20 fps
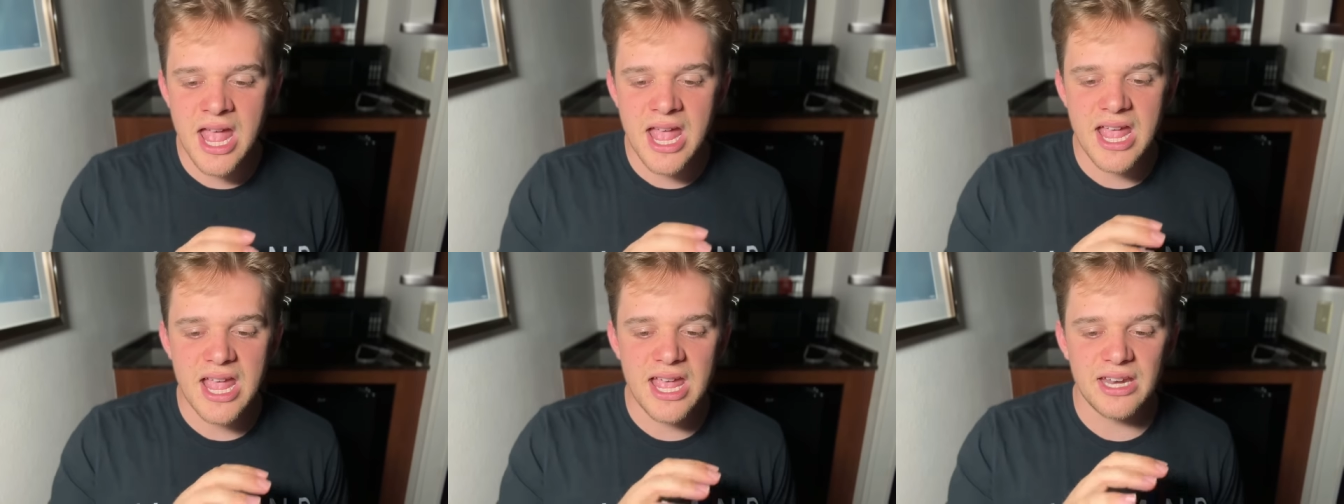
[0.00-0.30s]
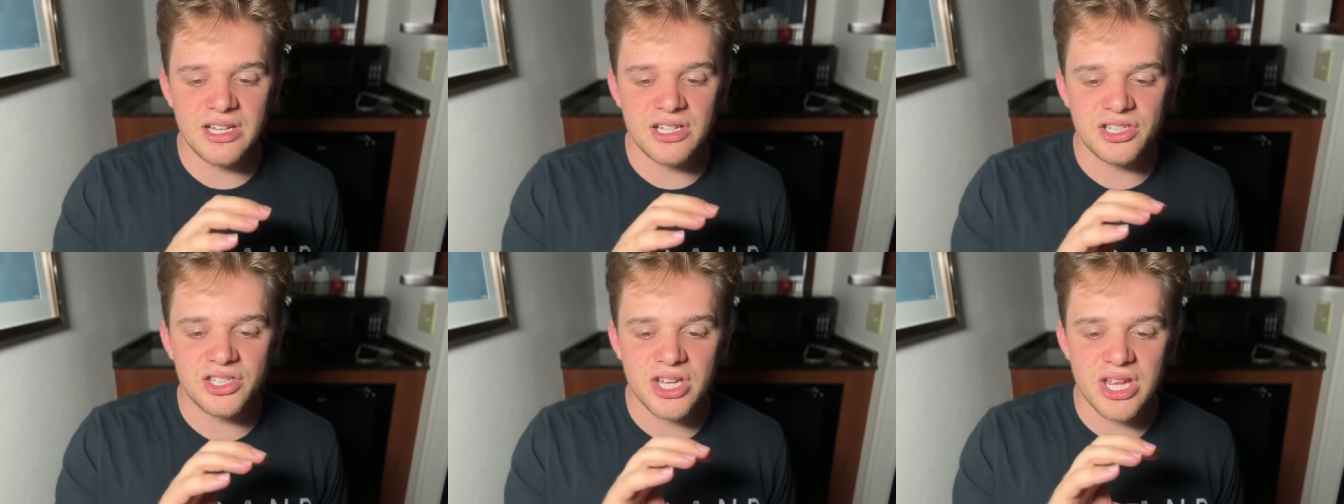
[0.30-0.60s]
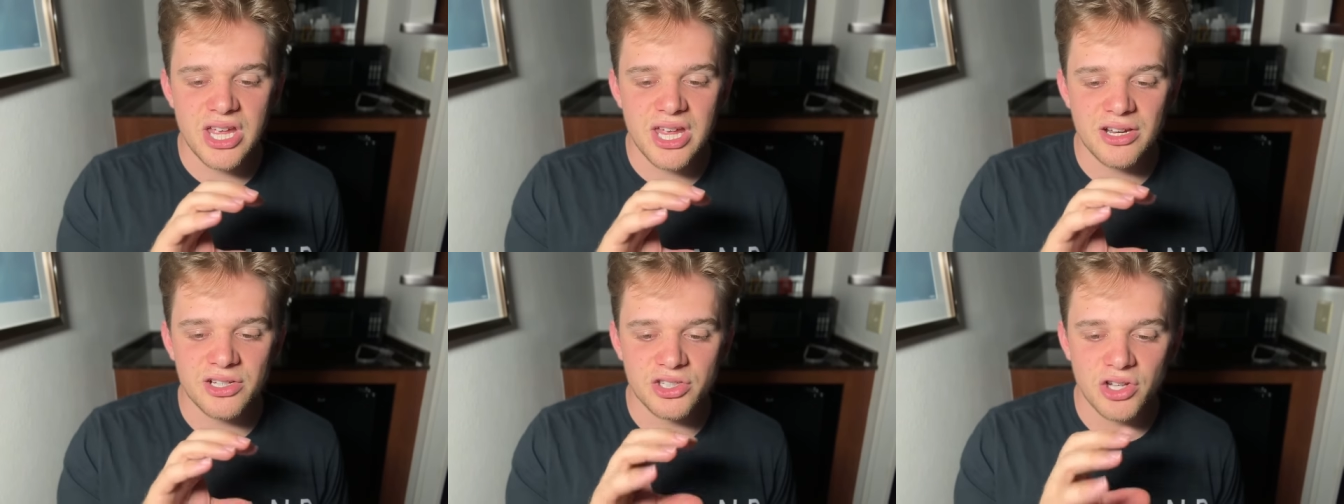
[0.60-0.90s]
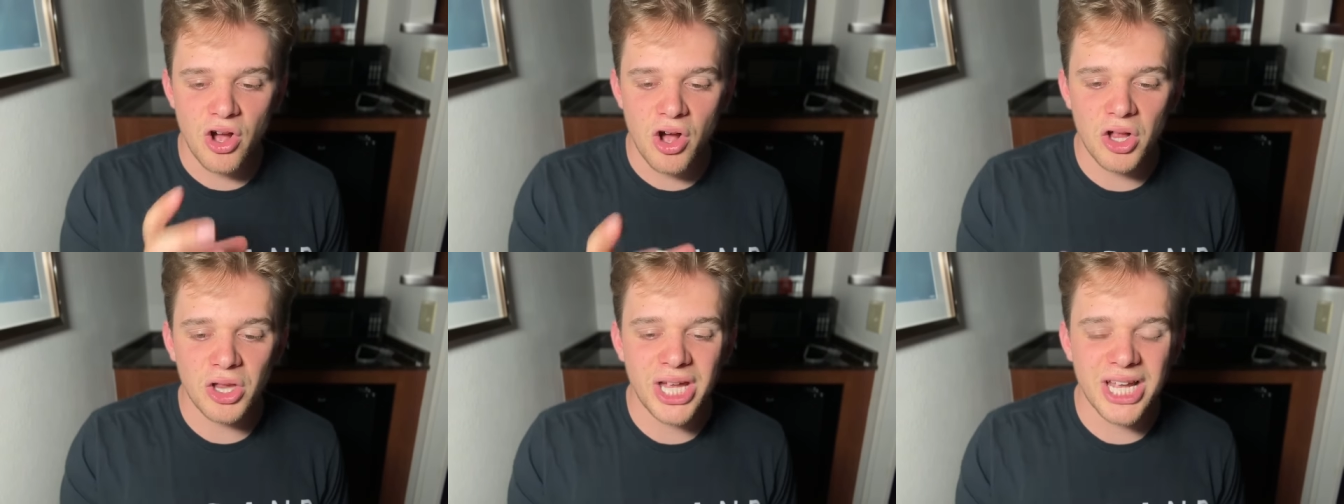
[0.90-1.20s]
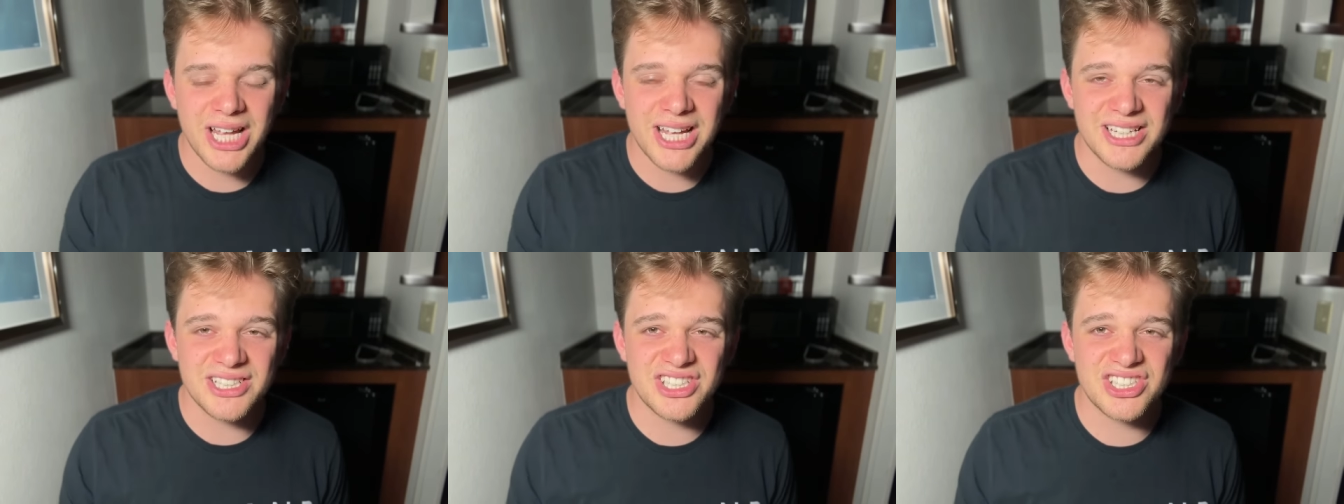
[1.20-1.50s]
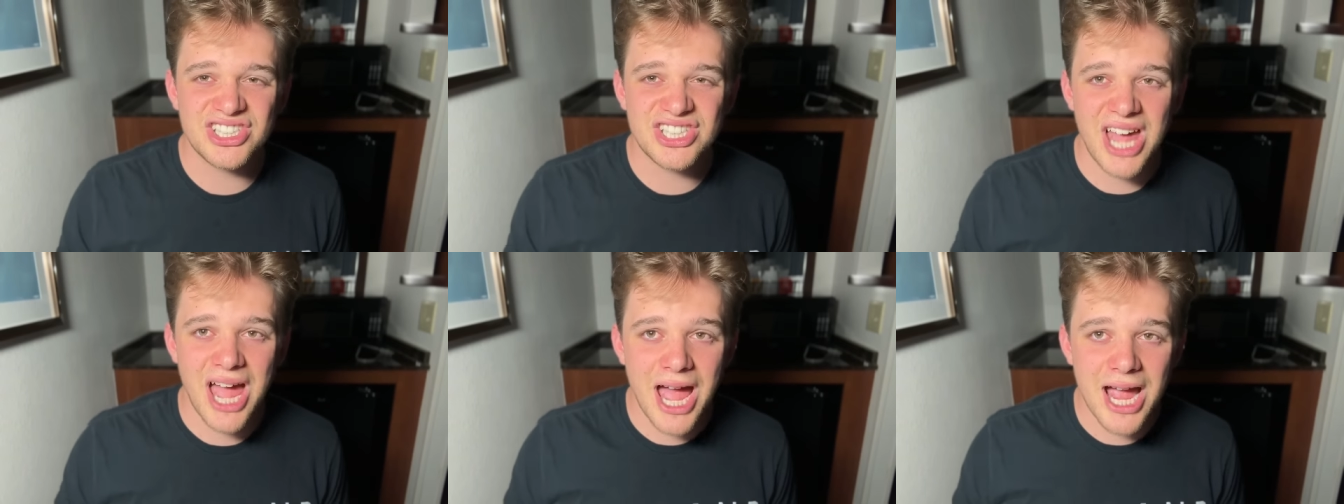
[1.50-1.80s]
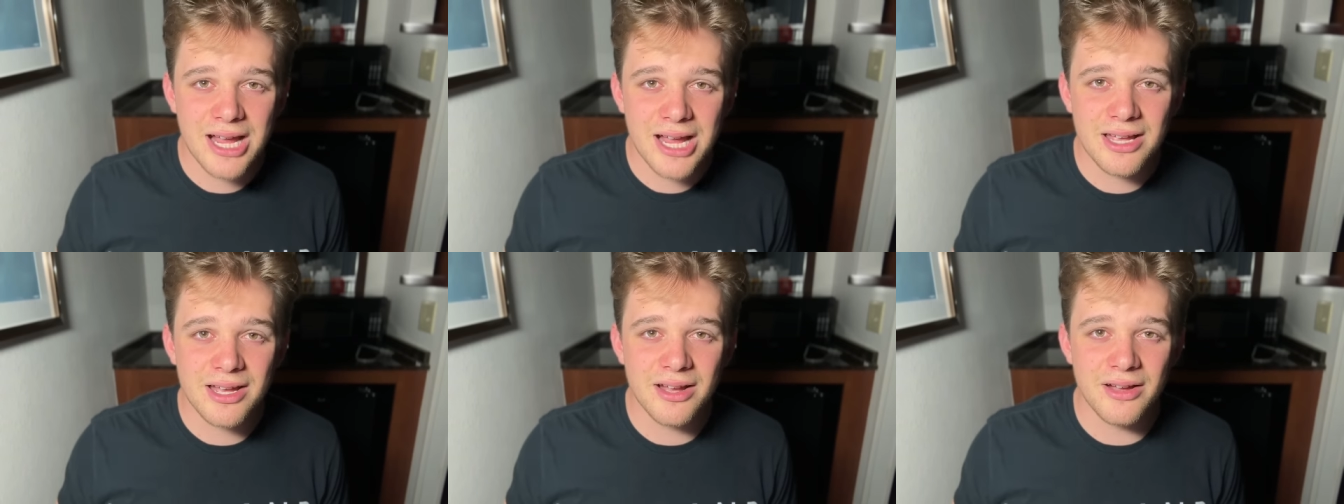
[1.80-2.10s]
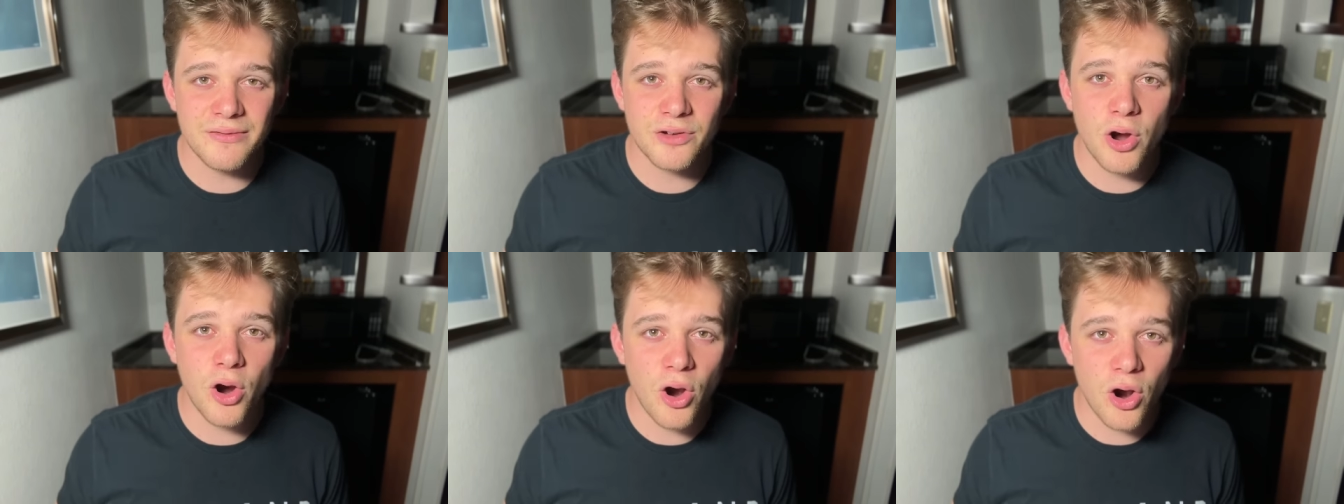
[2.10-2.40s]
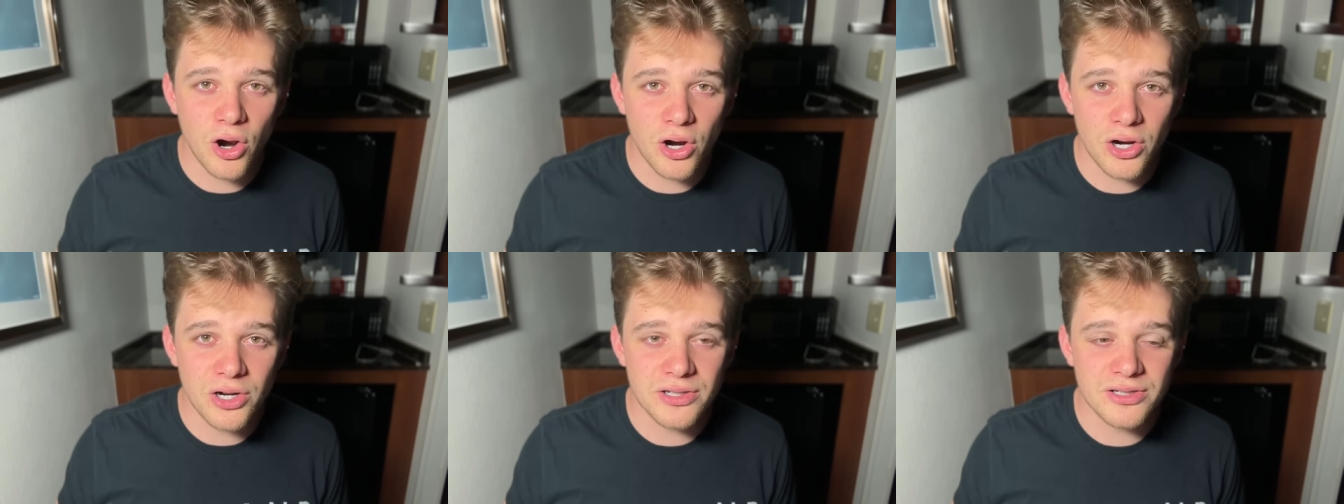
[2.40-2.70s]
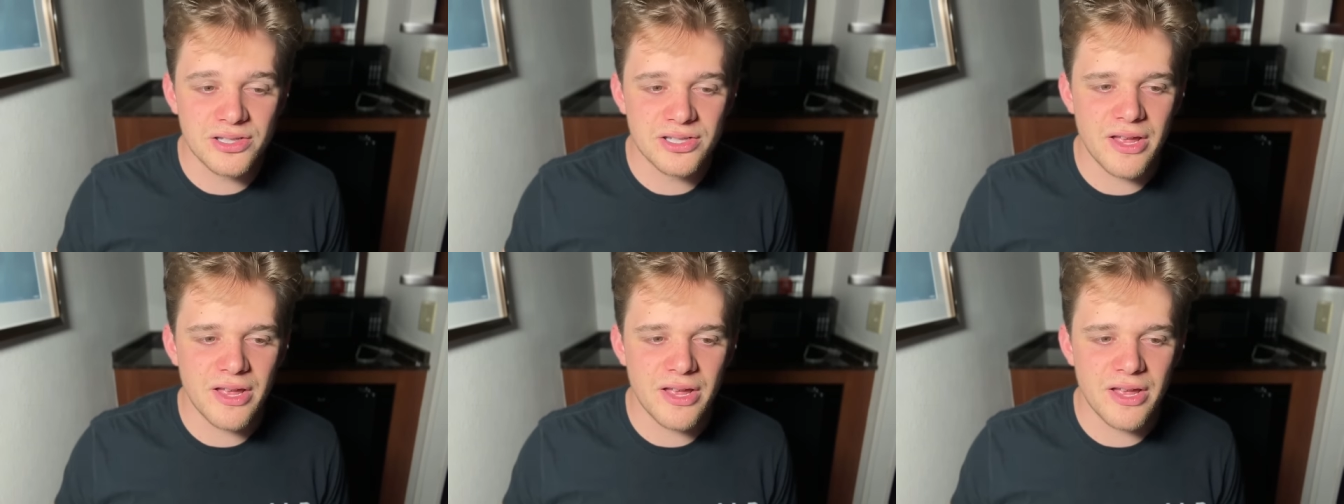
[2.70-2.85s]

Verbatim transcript: It is, it is all like a stack of cards